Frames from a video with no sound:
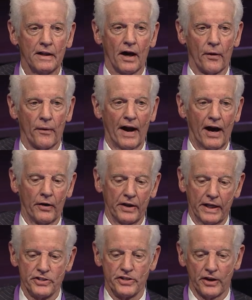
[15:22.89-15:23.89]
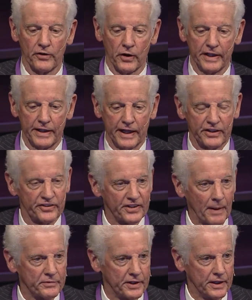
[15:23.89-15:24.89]
around a generally
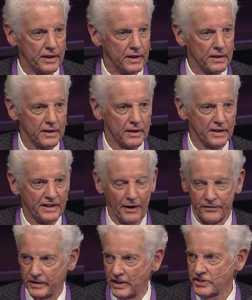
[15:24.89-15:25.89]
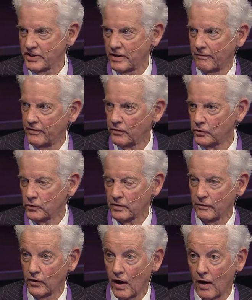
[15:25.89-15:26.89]
accepted definition of the rule
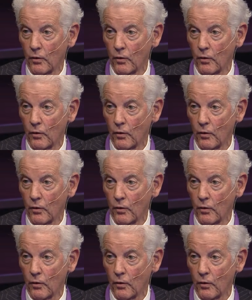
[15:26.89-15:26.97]
of law.